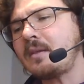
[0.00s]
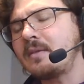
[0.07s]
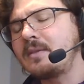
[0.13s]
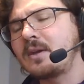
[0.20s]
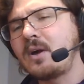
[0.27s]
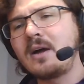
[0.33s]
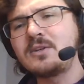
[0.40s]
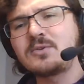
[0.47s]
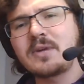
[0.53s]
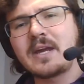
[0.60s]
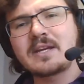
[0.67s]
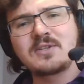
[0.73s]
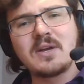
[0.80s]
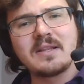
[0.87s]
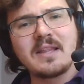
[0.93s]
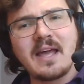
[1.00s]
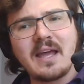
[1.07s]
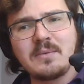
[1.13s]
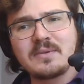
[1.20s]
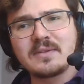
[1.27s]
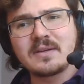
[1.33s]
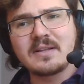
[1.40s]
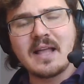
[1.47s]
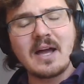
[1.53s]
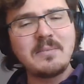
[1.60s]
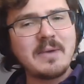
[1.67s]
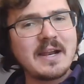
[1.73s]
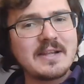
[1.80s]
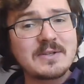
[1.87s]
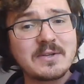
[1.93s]
the contracts online with the
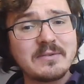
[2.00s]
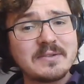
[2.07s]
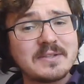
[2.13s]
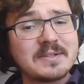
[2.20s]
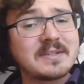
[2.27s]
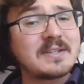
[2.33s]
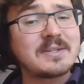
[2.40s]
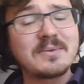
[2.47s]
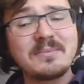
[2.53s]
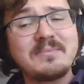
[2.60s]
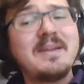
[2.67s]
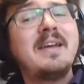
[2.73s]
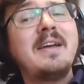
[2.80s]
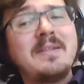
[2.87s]
cloud mining services because their